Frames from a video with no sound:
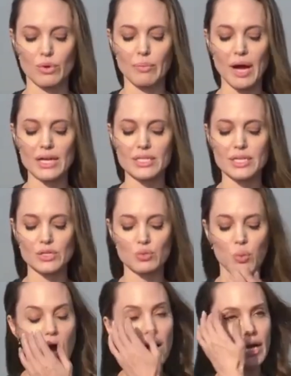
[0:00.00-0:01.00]
It reminds
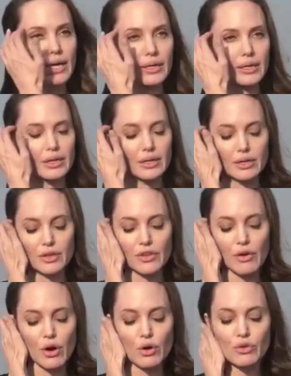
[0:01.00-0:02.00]
us why
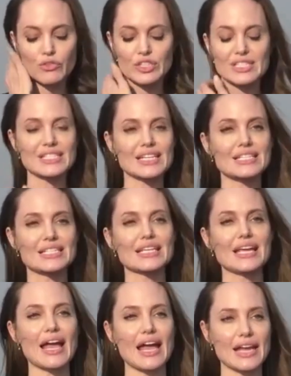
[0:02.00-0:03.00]
there are over
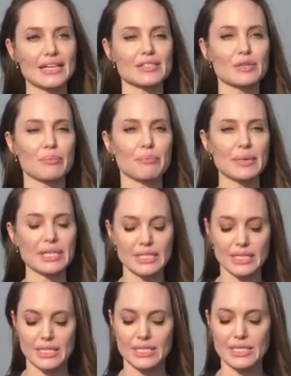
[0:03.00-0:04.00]
68
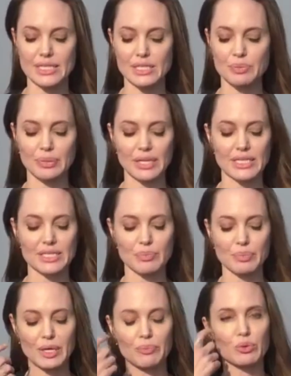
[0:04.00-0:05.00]
million
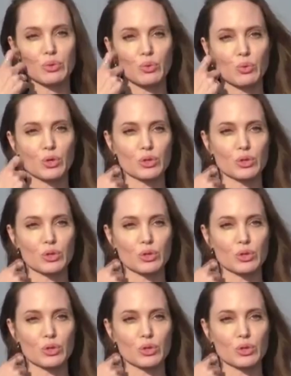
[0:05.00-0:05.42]
displaced people